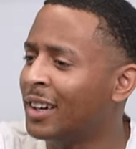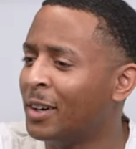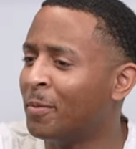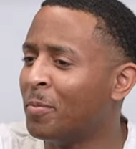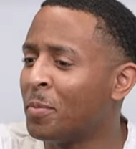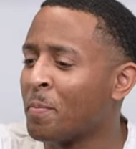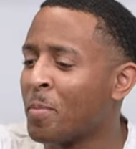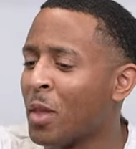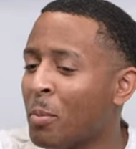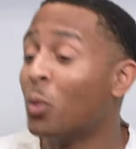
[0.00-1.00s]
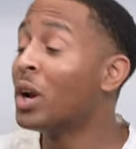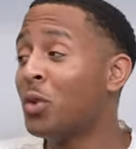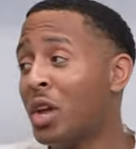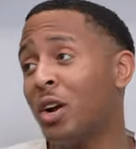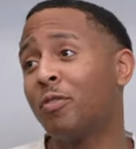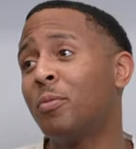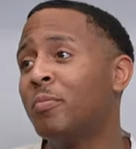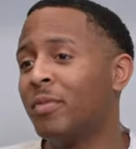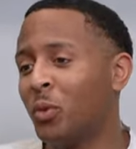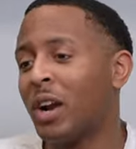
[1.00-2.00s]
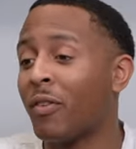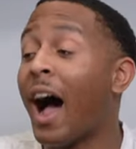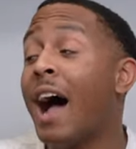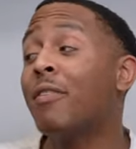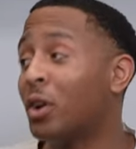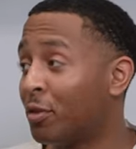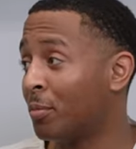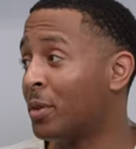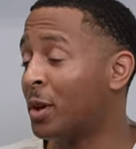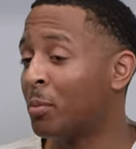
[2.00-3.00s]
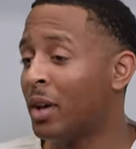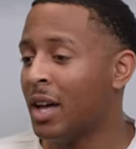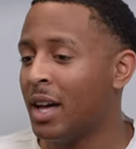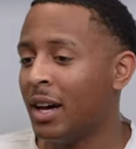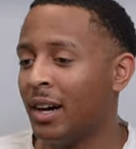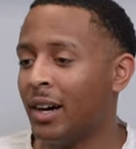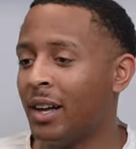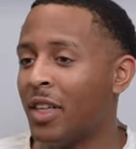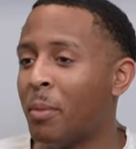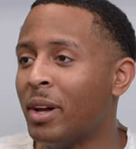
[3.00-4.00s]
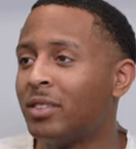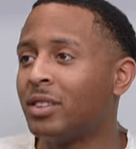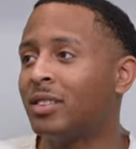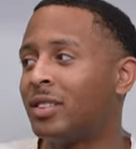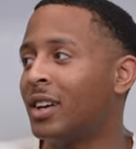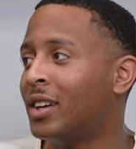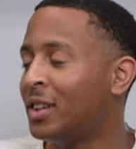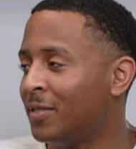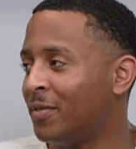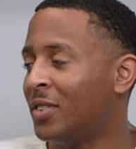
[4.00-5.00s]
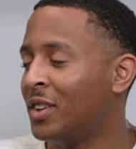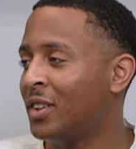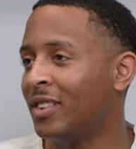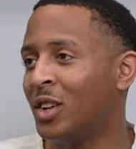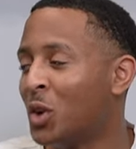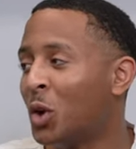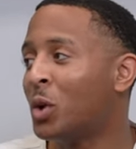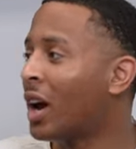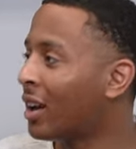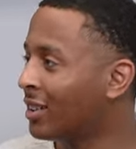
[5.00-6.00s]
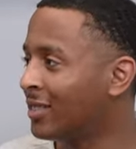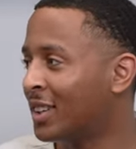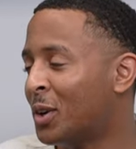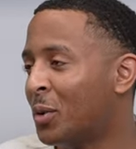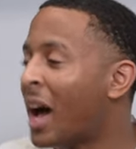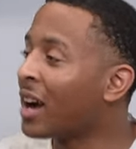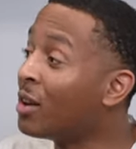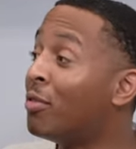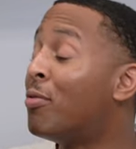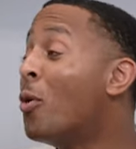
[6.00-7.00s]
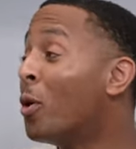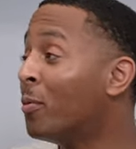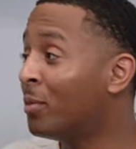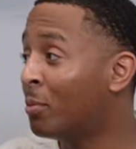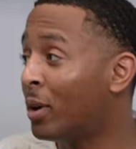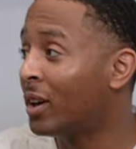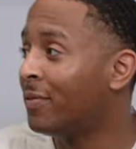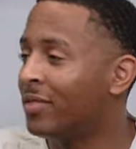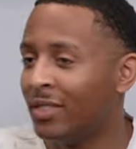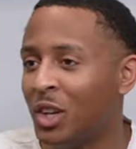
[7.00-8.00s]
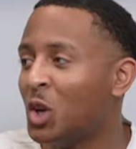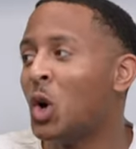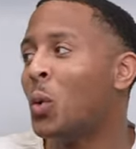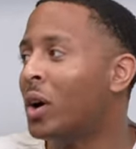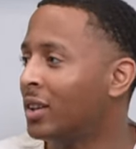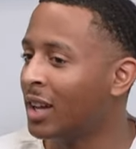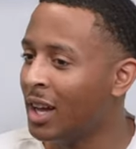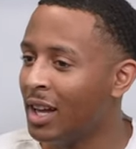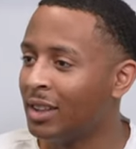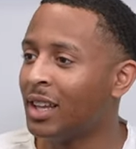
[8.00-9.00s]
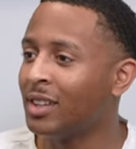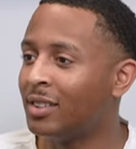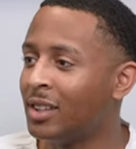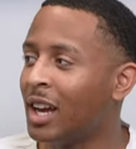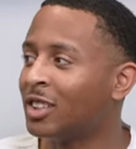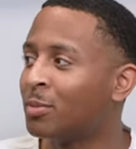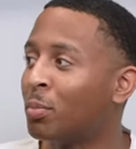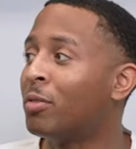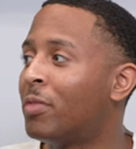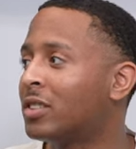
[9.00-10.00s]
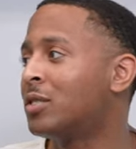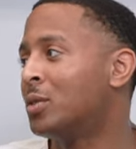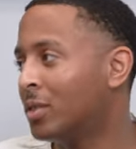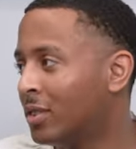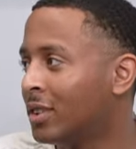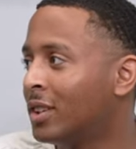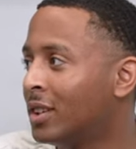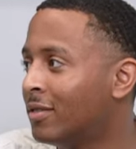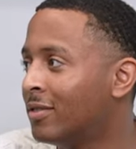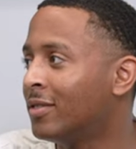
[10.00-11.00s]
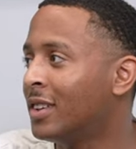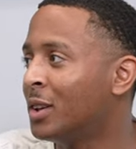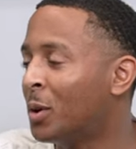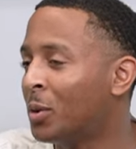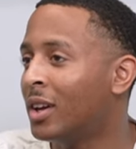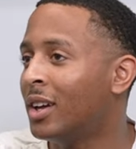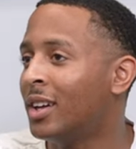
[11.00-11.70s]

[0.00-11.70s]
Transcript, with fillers: but whenever I've heard it from them, they basically say, you know, you gotta, you know, not conform, but you know what they see as professional. And, you know,